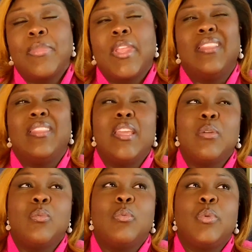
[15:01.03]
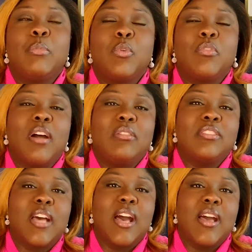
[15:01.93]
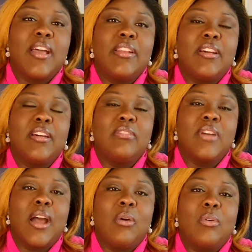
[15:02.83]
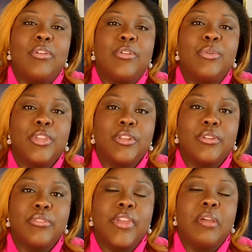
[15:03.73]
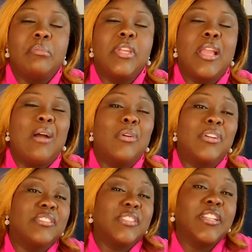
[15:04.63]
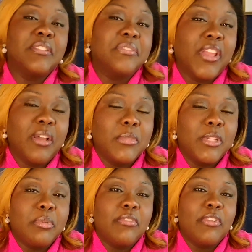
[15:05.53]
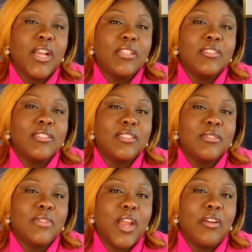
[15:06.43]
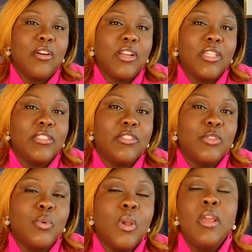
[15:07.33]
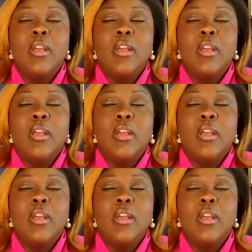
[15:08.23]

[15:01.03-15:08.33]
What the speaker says: And then when we move outside of our nuclear family, our extended family provides a sense of hierarchy too.